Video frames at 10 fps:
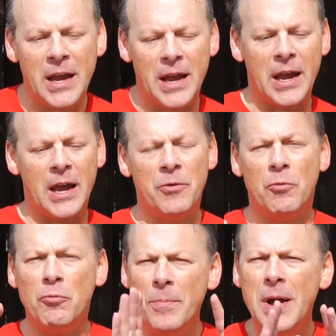And
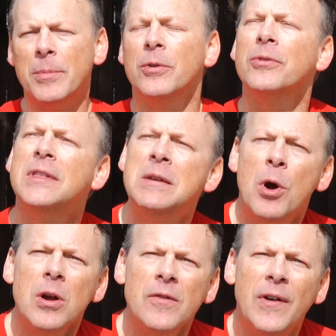remember, the
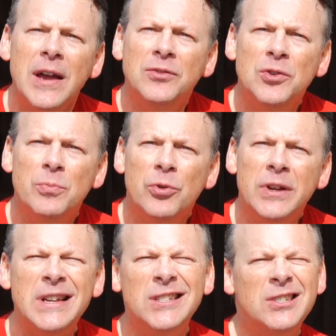Mark V Supra is